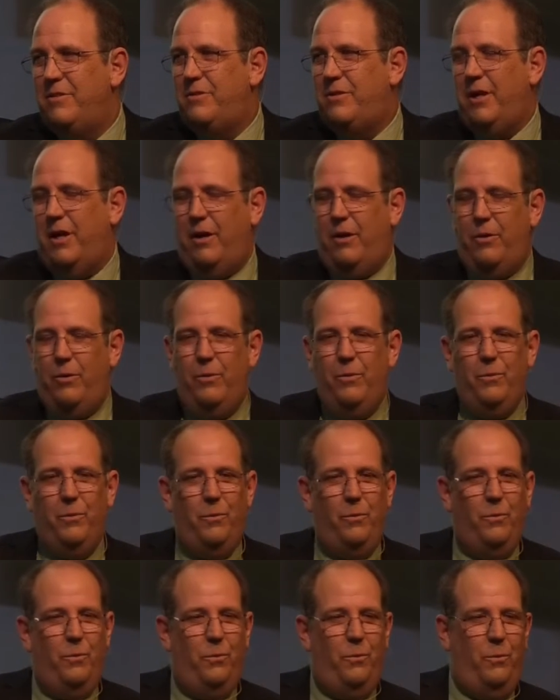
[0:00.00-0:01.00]
So
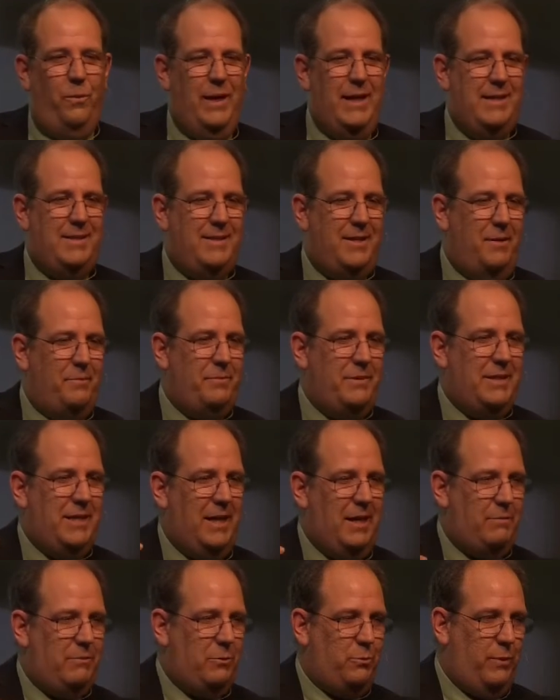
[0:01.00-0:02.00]
we
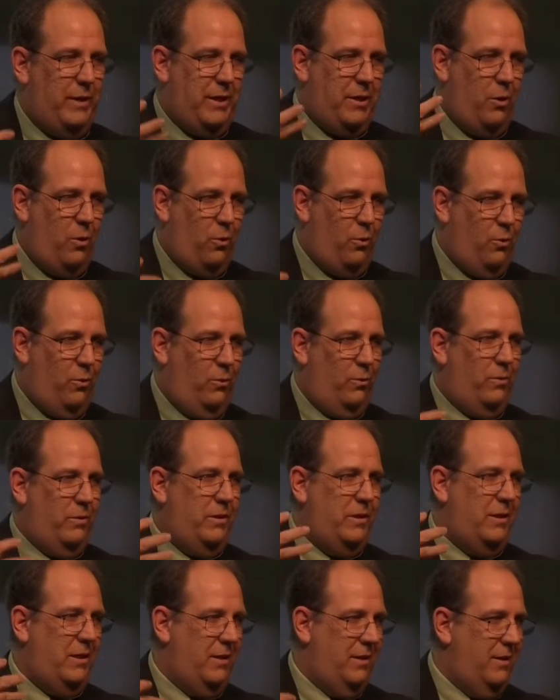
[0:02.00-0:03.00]
sometimes
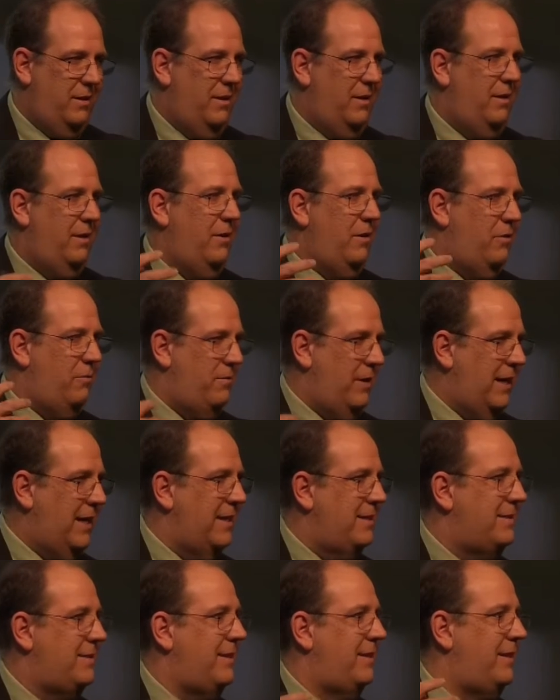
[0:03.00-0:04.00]
withhold
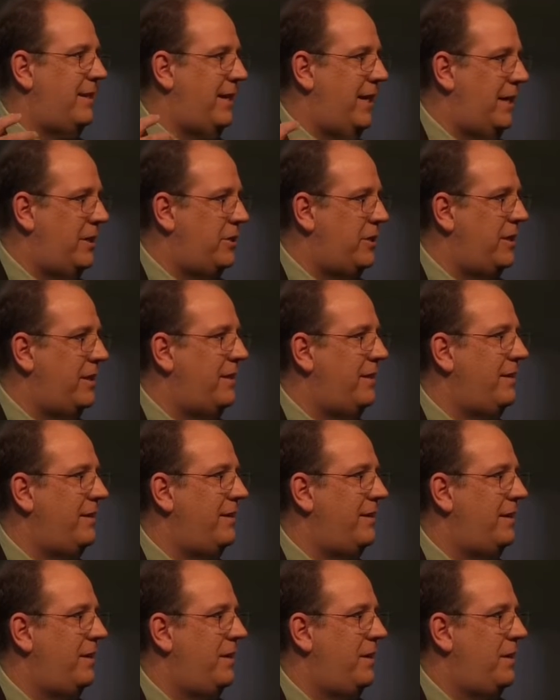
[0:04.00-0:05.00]
reconciliation